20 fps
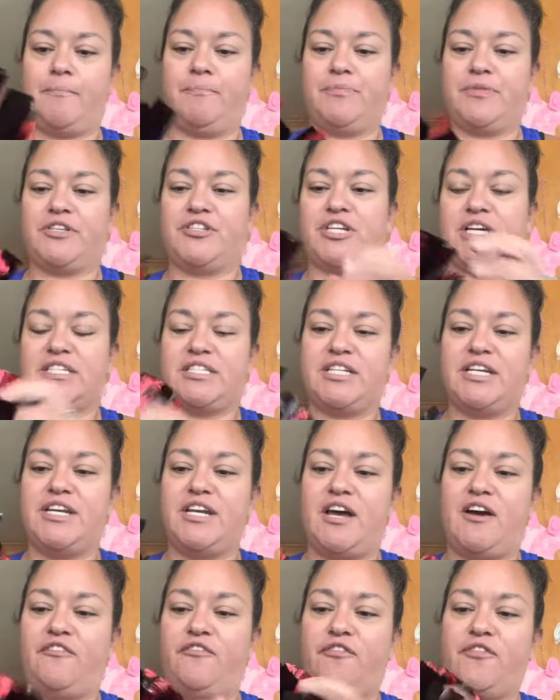just
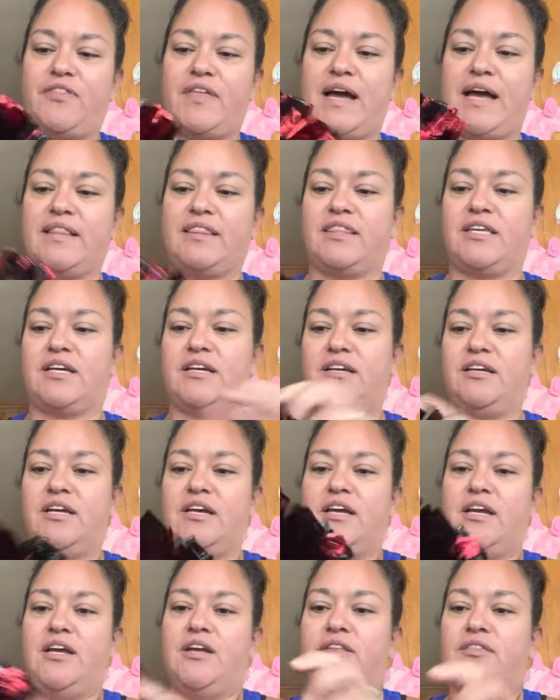enough for that
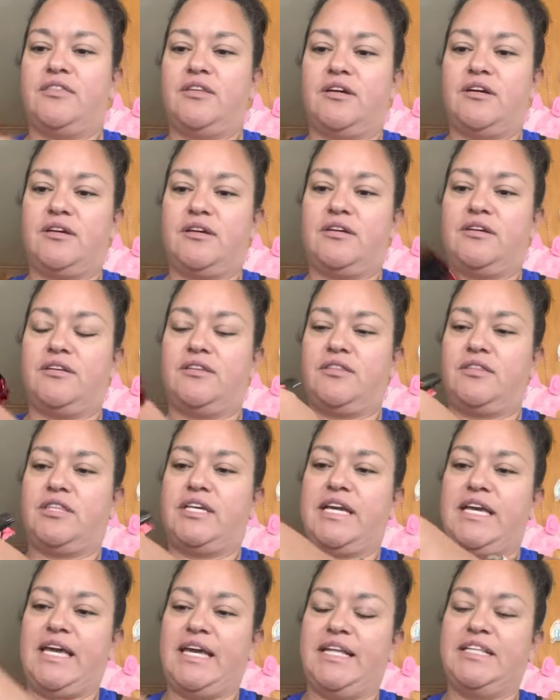
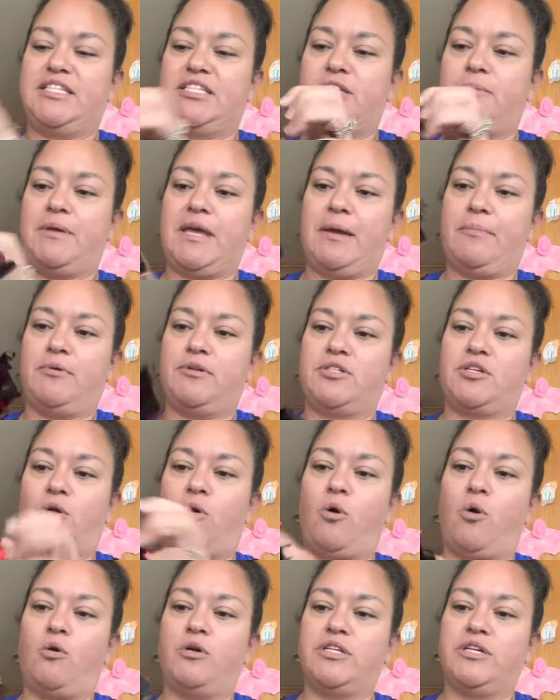the kids to be able to
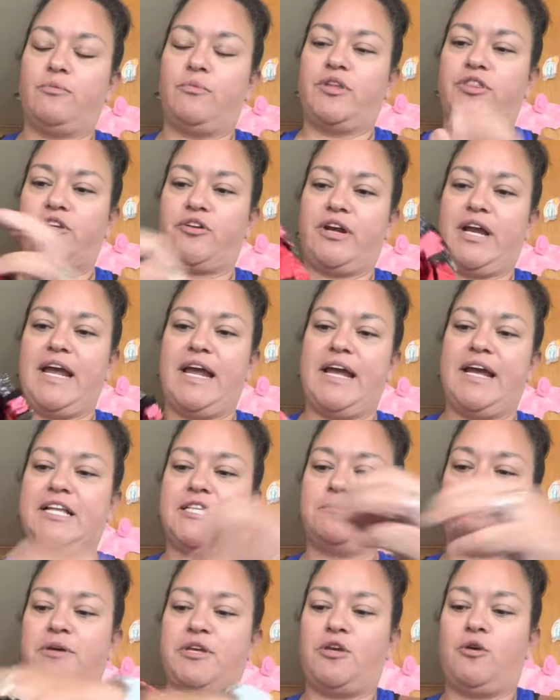hold it with their
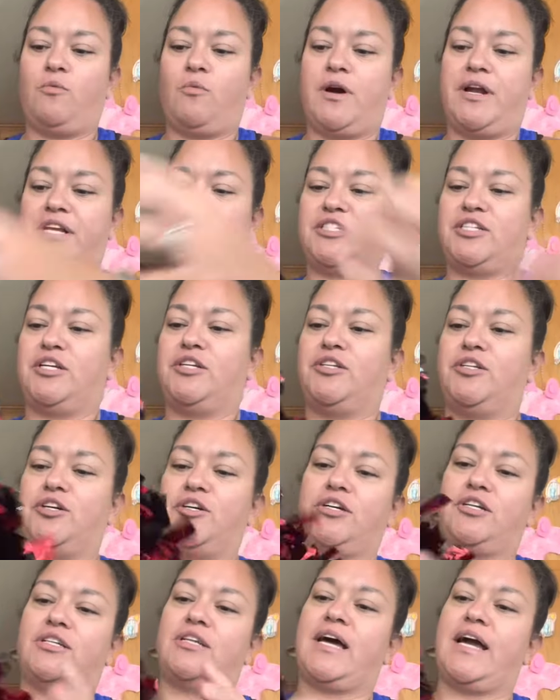hands, but you want it to
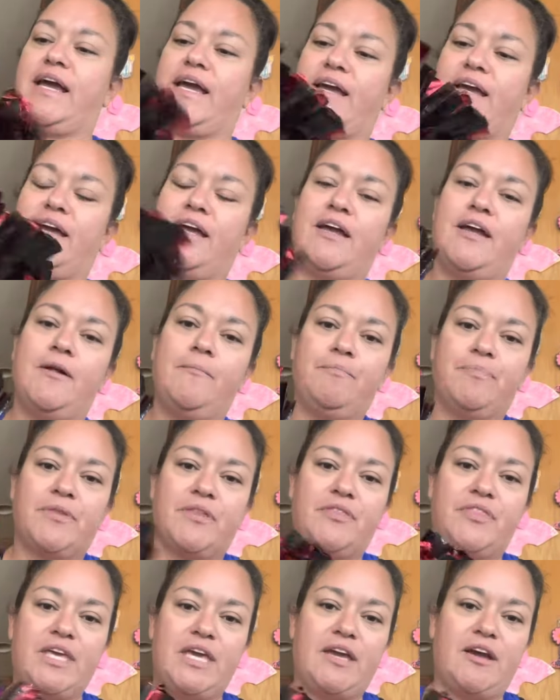look like
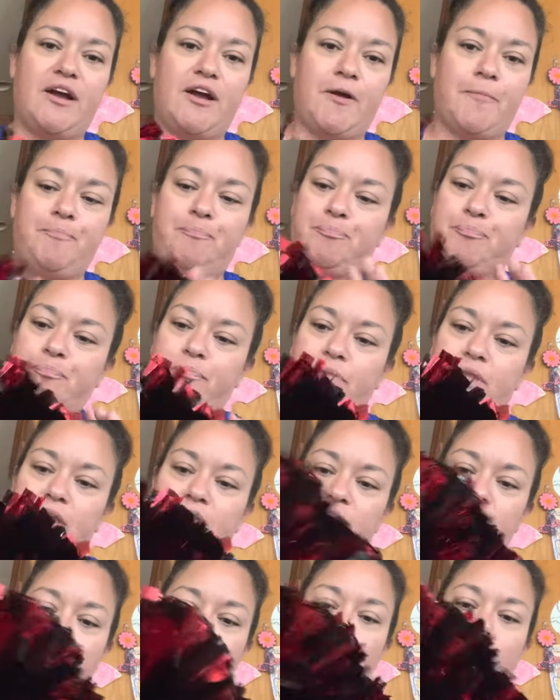
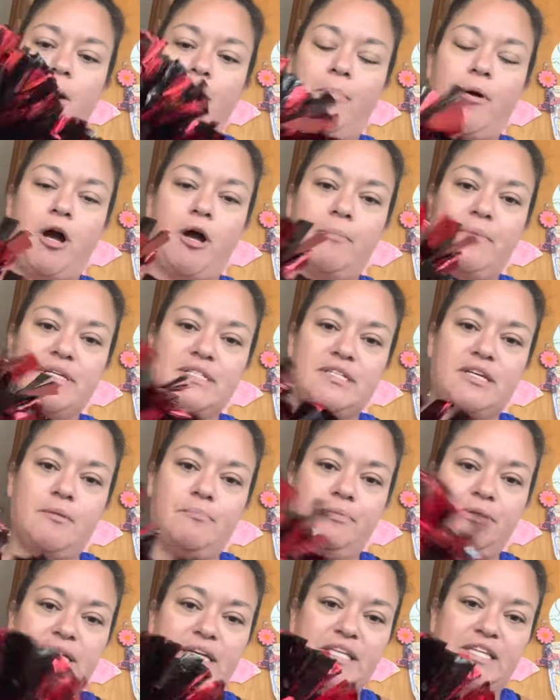the pom pom is
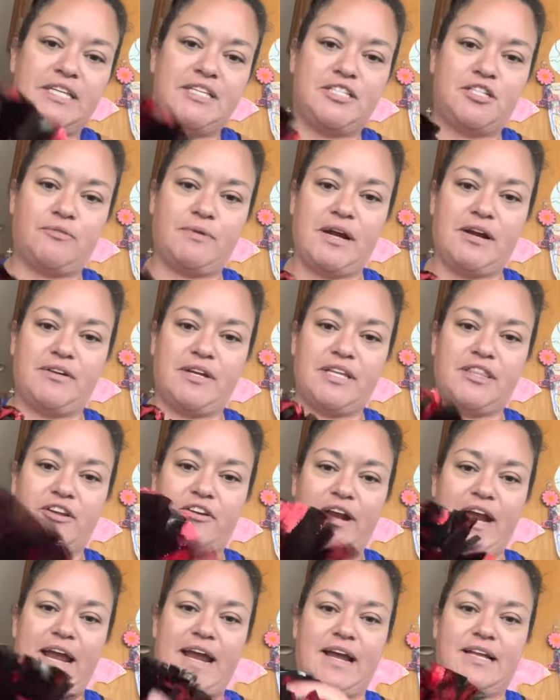completely surrounding
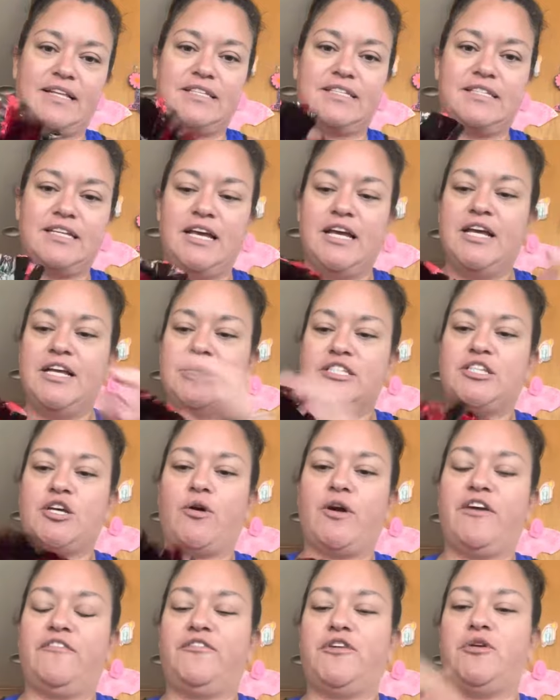their hands.
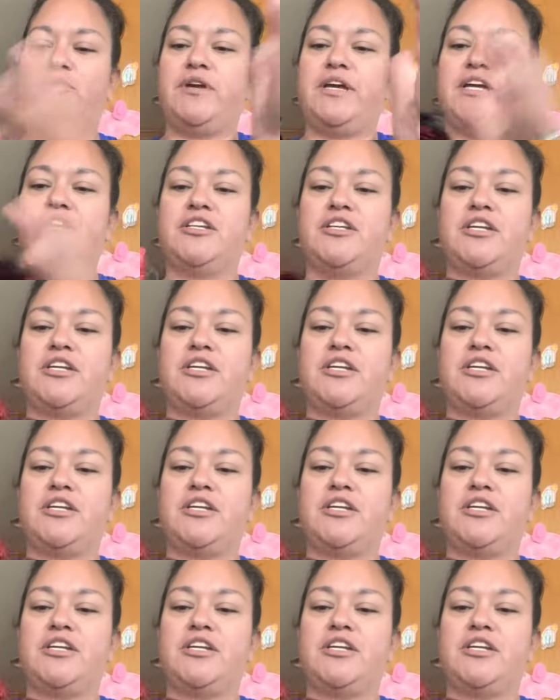So if you can